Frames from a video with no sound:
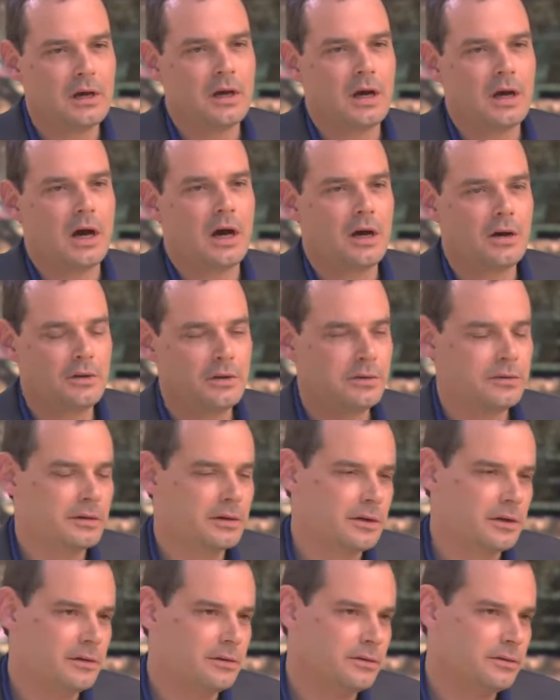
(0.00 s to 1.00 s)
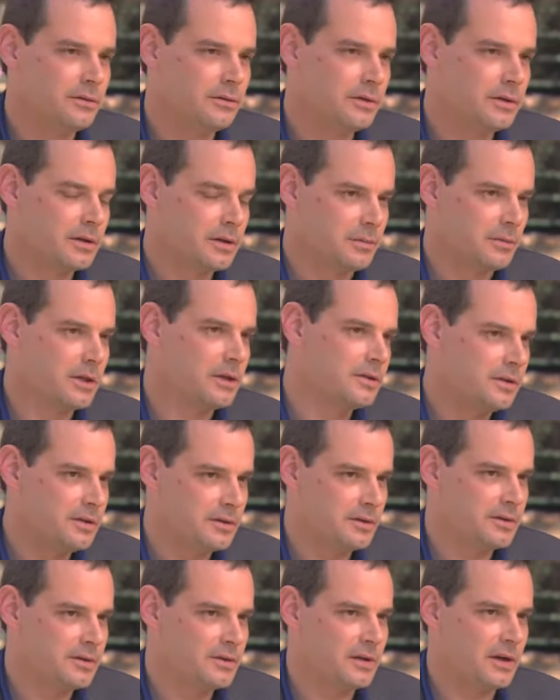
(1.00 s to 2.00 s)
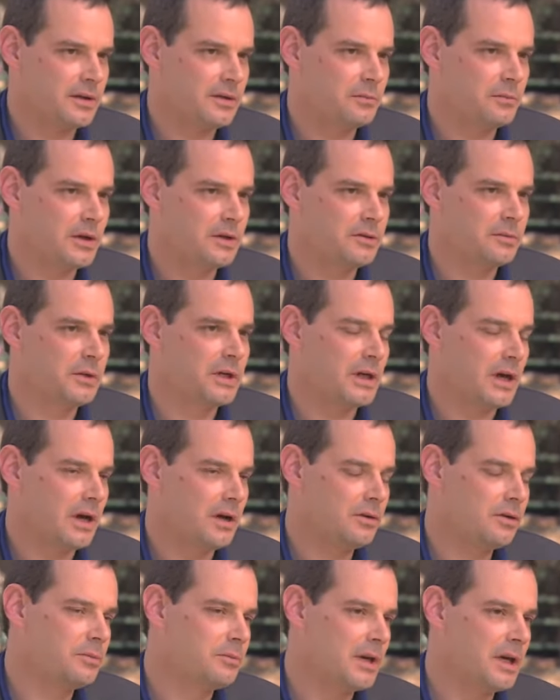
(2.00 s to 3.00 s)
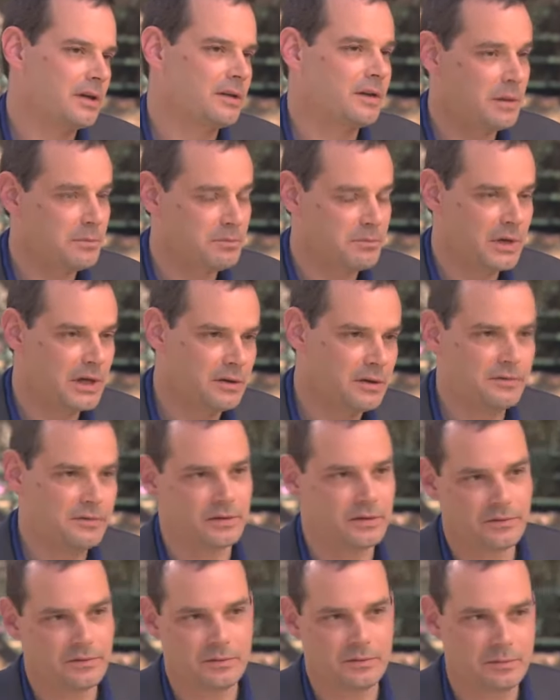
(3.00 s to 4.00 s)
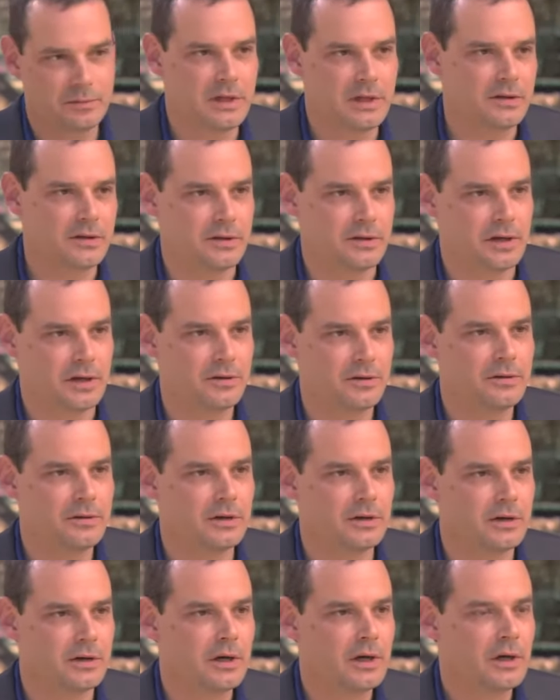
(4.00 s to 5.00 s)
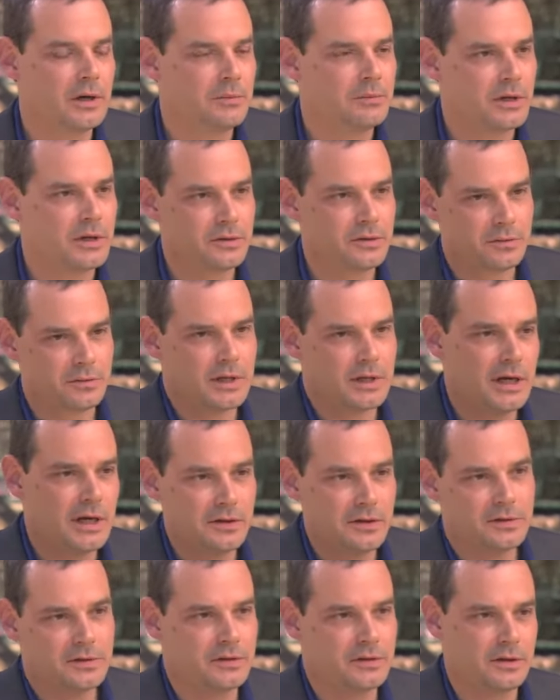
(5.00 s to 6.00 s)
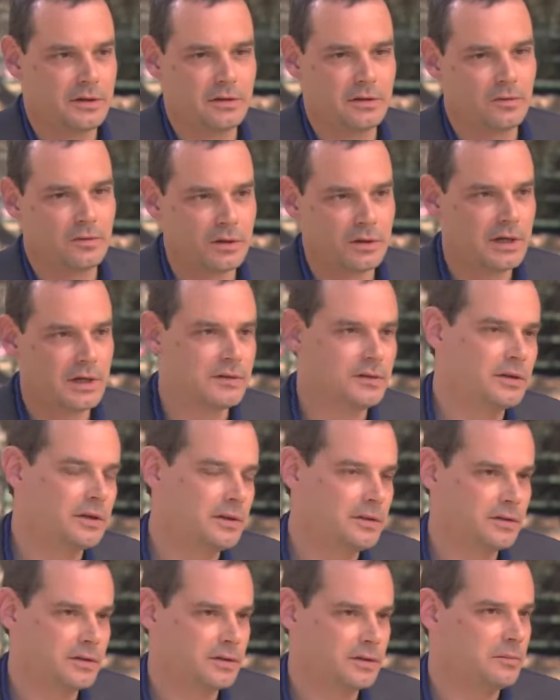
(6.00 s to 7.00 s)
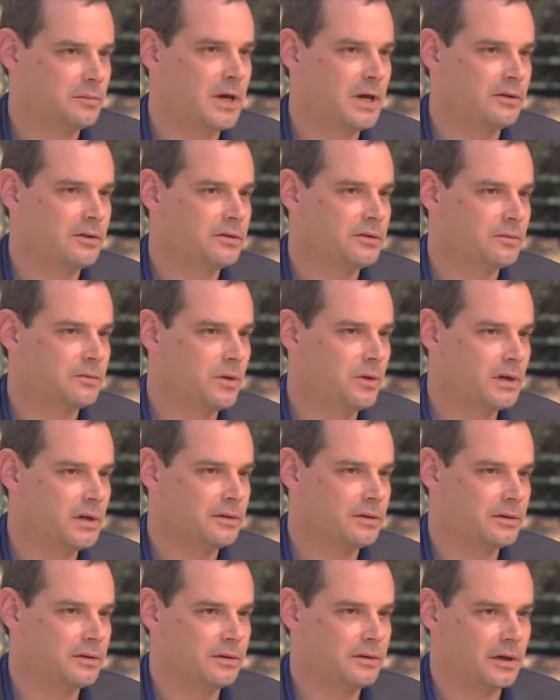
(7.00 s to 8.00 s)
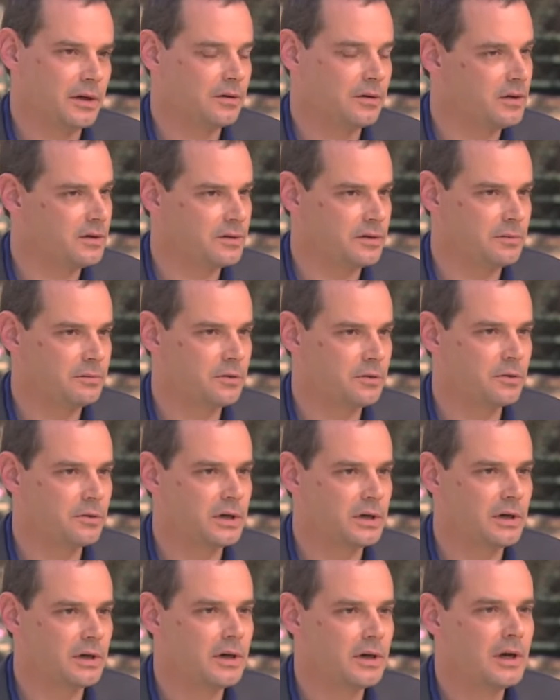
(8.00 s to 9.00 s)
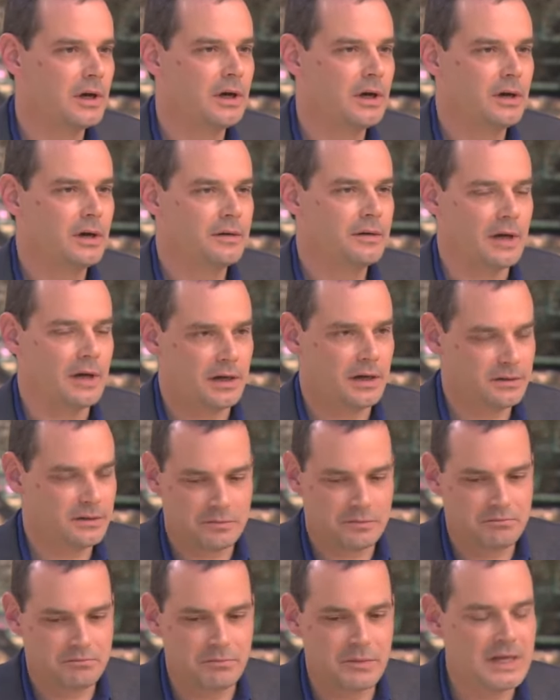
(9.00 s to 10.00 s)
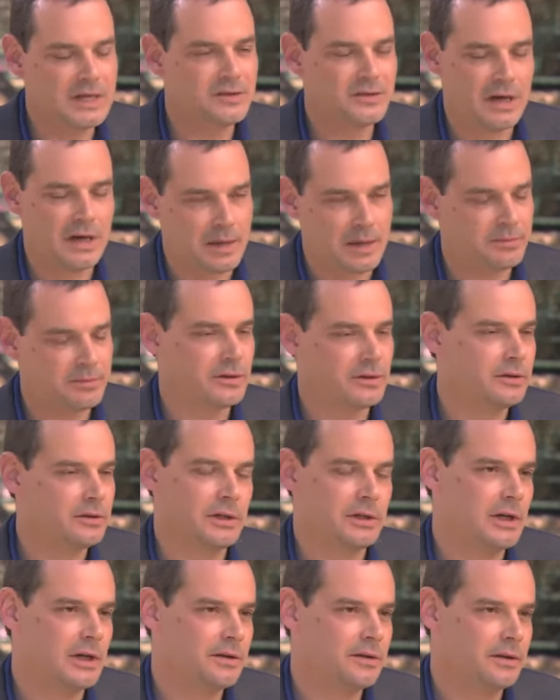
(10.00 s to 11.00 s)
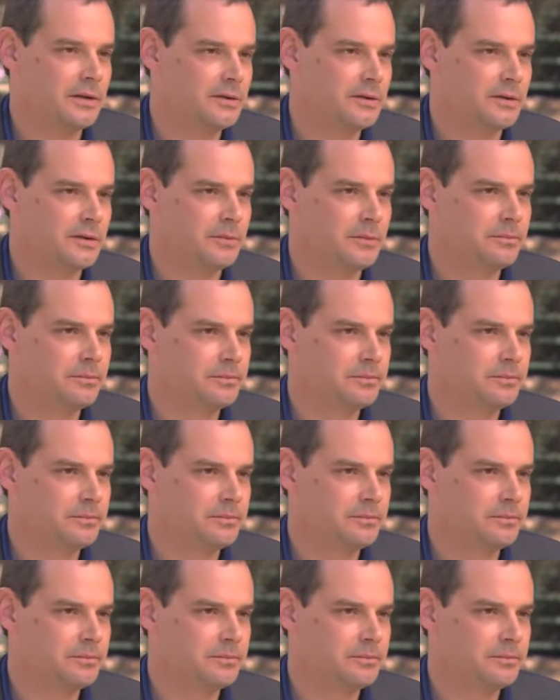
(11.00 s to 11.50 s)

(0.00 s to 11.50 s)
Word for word: How do you include the communities in southern Mozambique? How do you make them benefit from a place like Kruger? Because where they're sitting, all they see is this immense wealth across the border that means absolutely nothing to them.